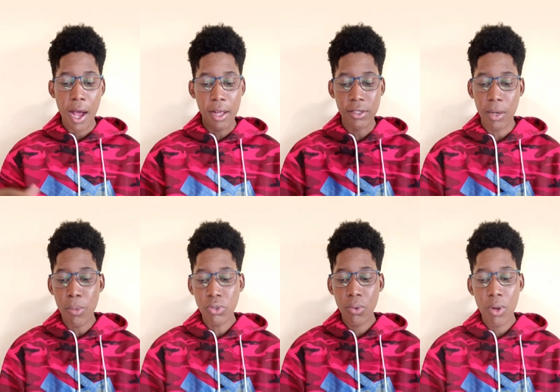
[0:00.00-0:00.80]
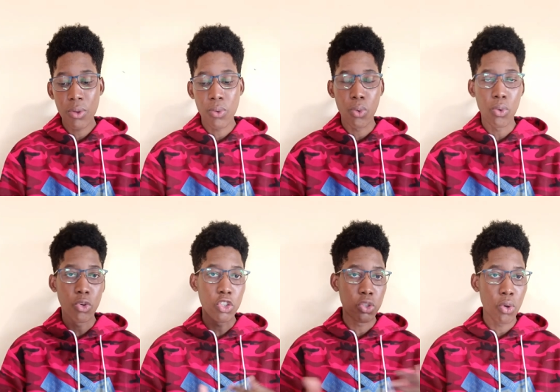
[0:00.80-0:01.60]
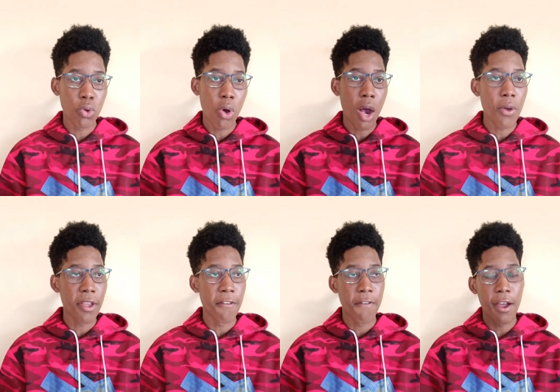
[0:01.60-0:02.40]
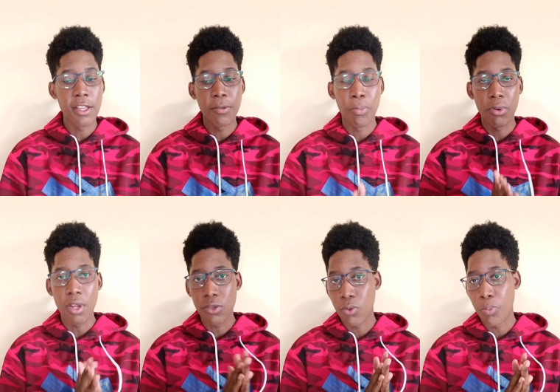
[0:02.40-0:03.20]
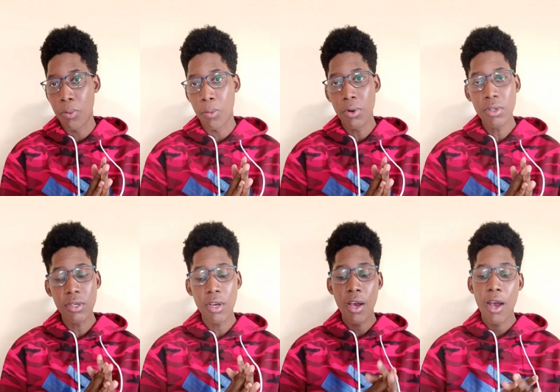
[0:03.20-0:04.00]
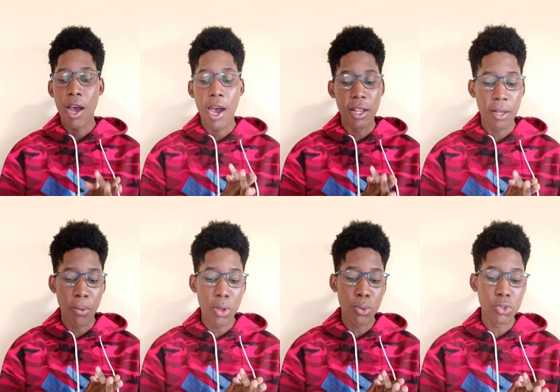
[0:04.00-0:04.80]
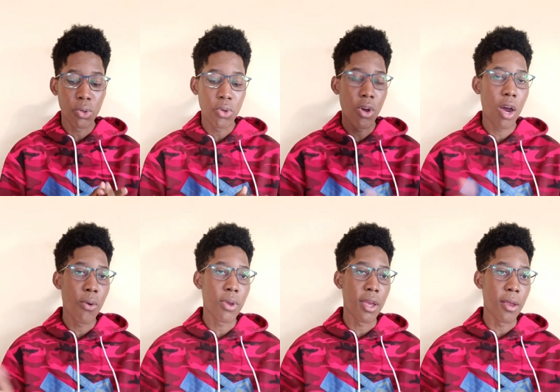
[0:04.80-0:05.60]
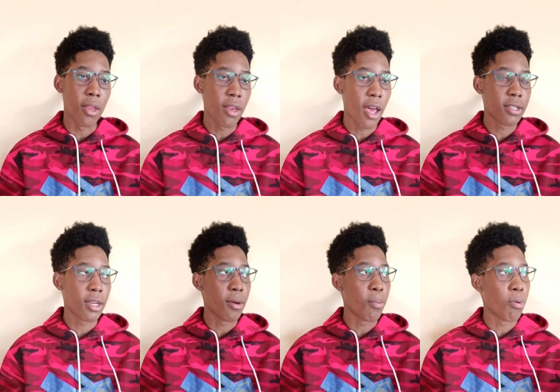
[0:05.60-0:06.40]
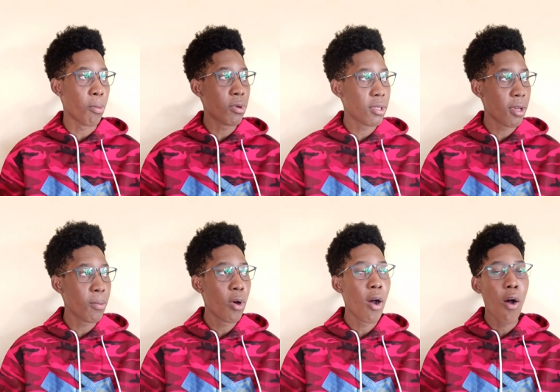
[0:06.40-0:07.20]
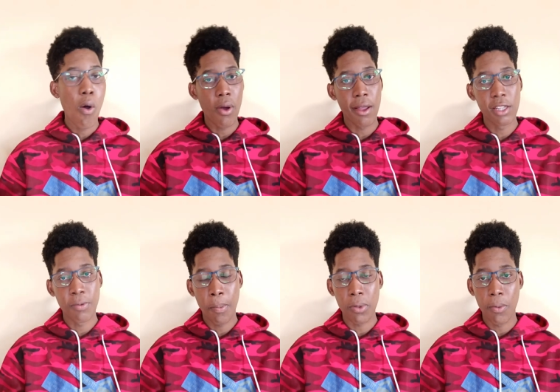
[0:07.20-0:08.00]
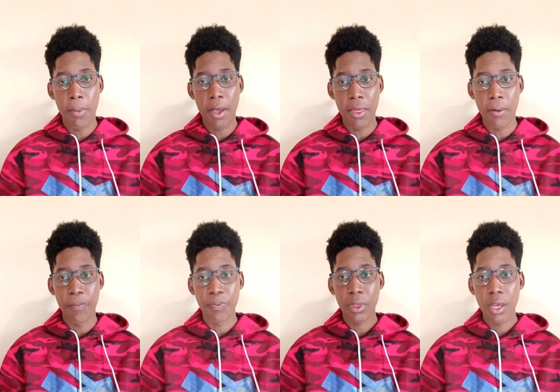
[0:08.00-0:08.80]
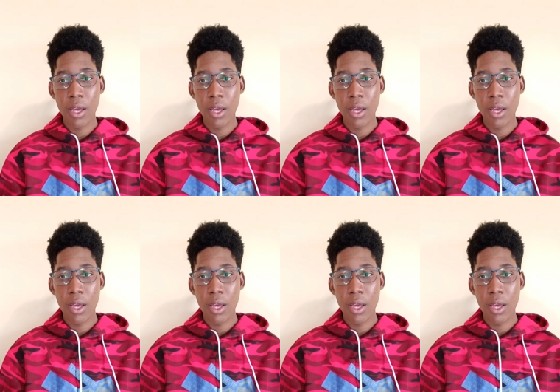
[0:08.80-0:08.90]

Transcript: And I'm also going to show you how you can find products to promote. And I'm going to show you how you can actually promote them or get people to buy them.